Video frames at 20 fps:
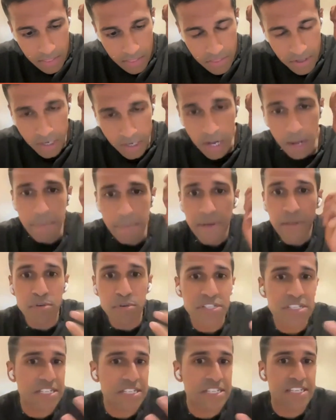The company
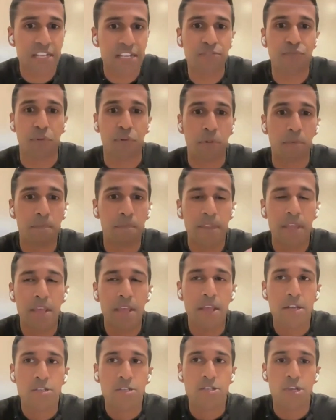was successful.
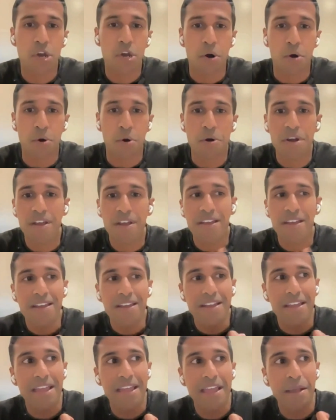So
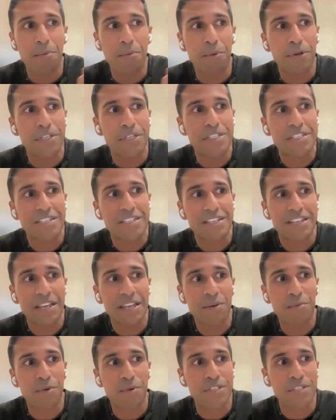it was
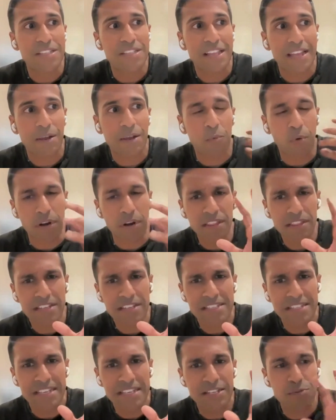like one of
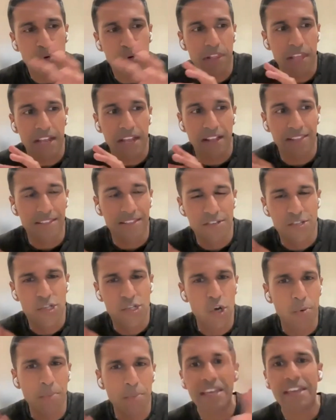these things where like
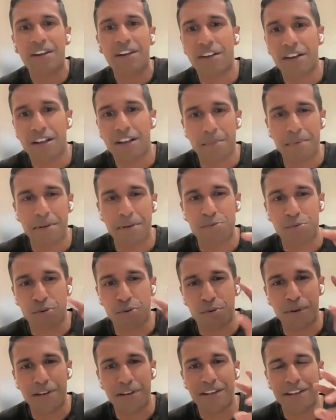so many internet companies were
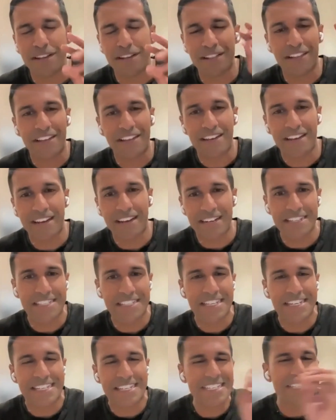created in the late 90s
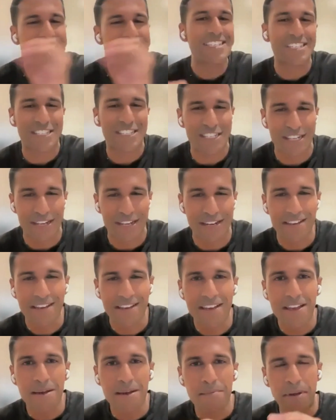that didn't succeed.
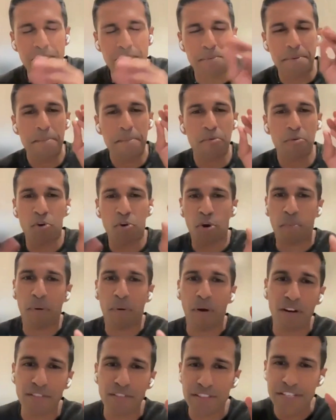But the people who were
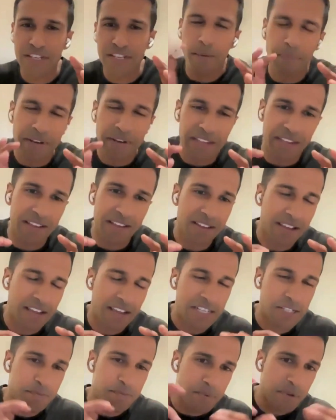part of this company,
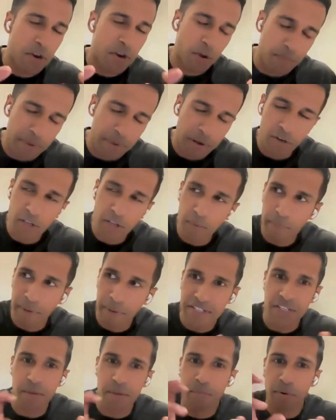as Peter Thiel
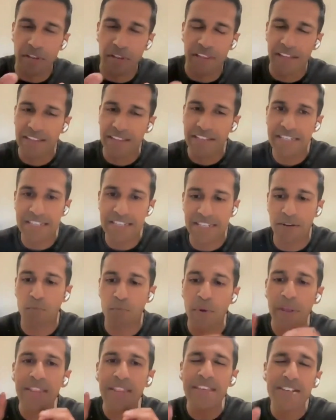basically put it like this, he said,
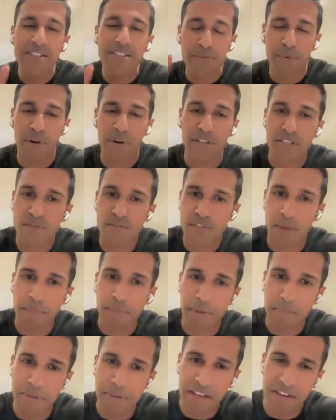we had the experience of
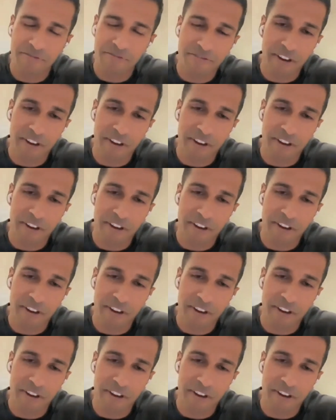something being